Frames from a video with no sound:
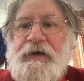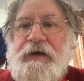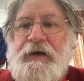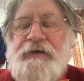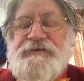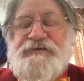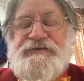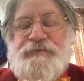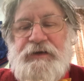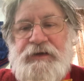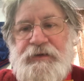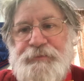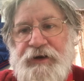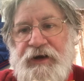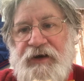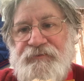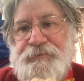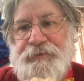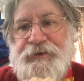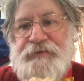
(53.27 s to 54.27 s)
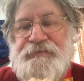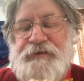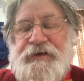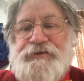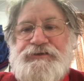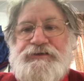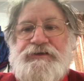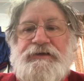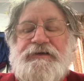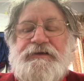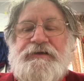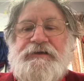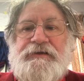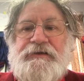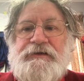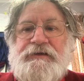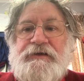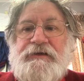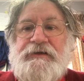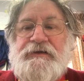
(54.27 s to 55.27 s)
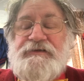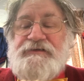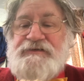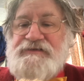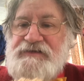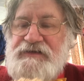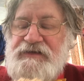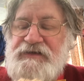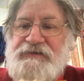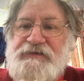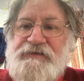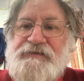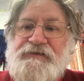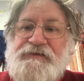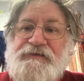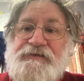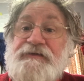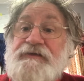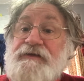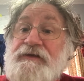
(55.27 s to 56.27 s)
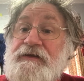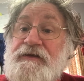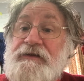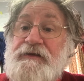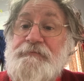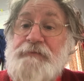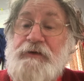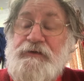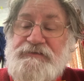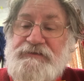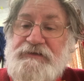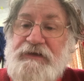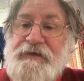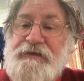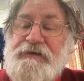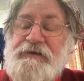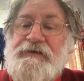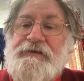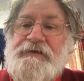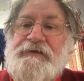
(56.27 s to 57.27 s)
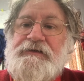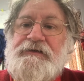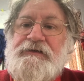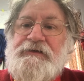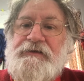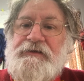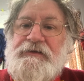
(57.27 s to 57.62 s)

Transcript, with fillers: And Suella Braverman eventually conceded that the most likely